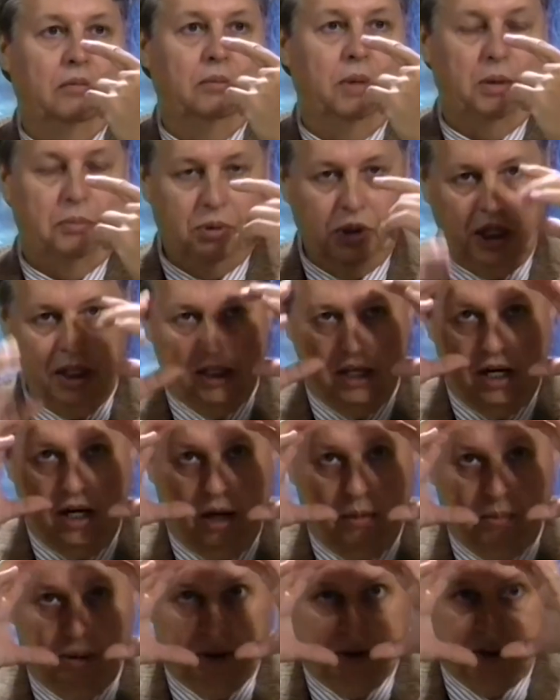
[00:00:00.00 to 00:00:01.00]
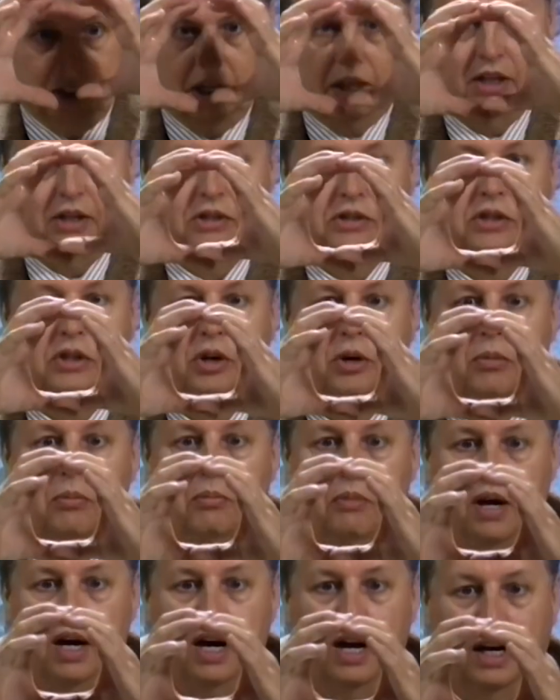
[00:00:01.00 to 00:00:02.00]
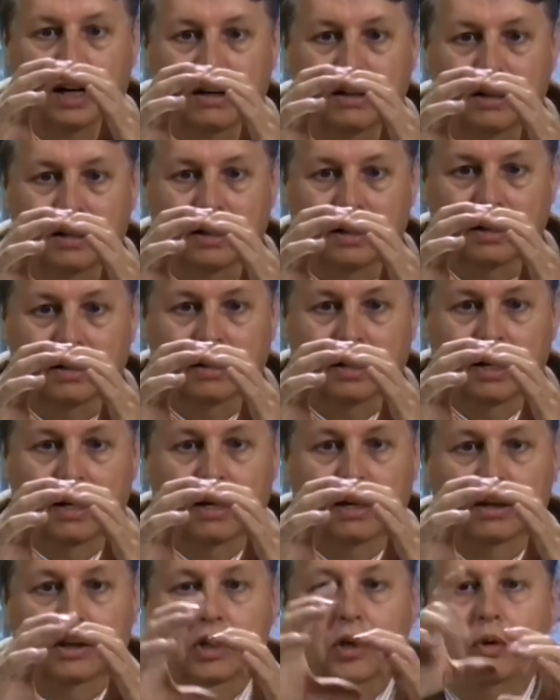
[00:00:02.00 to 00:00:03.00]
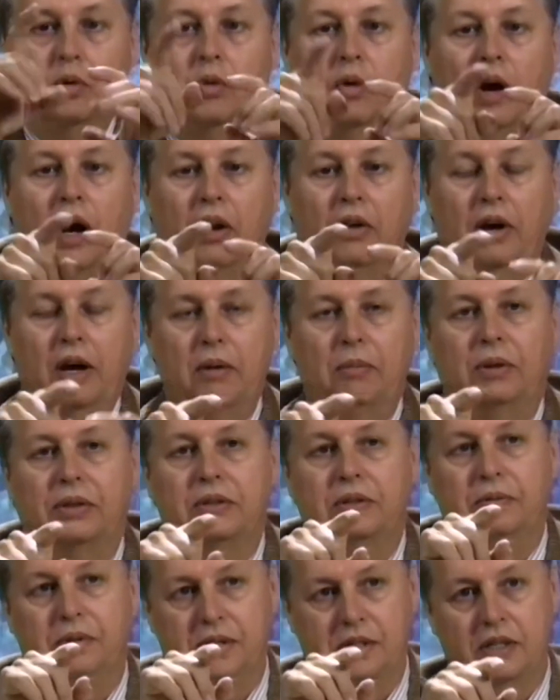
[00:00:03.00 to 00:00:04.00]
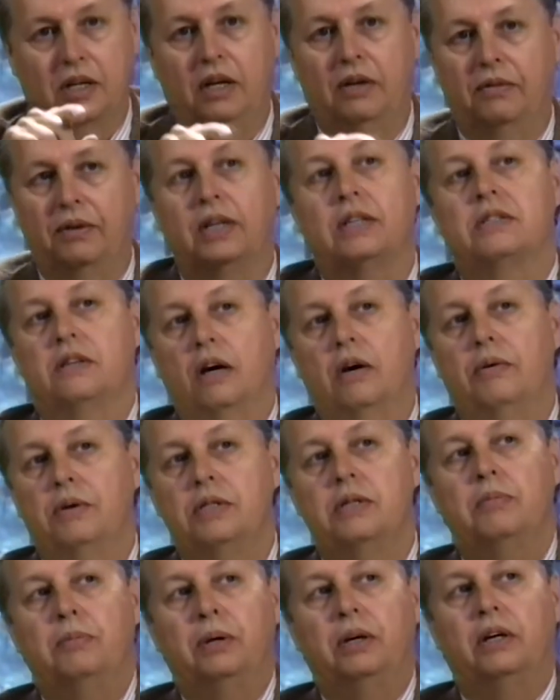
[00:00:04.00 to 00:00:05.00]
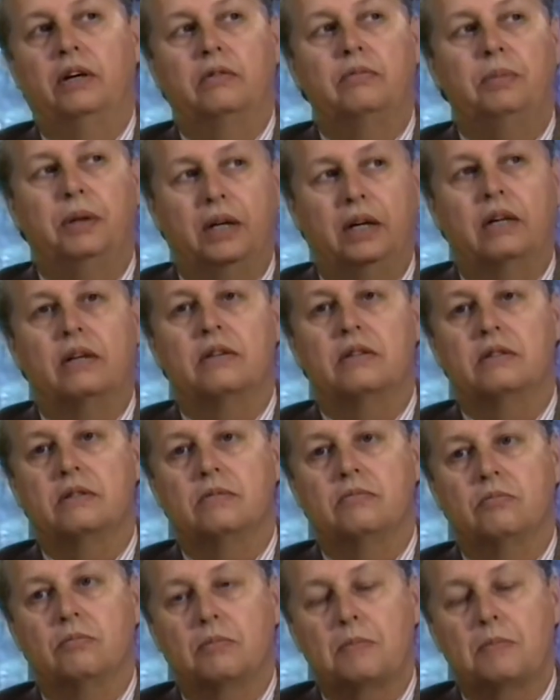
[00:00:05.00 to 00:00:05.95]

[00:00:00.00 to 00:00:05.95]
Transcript: by putting the Hubble telescope mind on it, you are able to resolve it. It's always a pair of pairs.